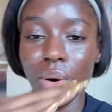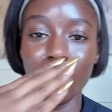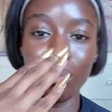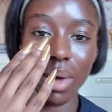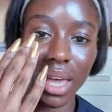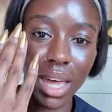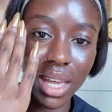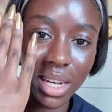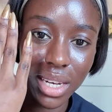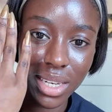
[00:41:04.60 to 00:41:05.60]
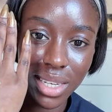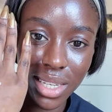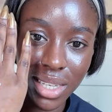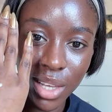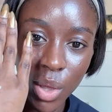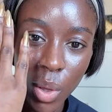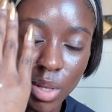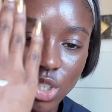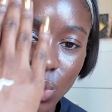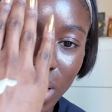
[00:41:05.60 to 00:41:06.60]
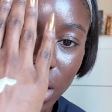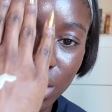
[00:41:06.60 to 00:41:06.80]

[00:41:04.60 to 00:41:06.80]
on my hand. So it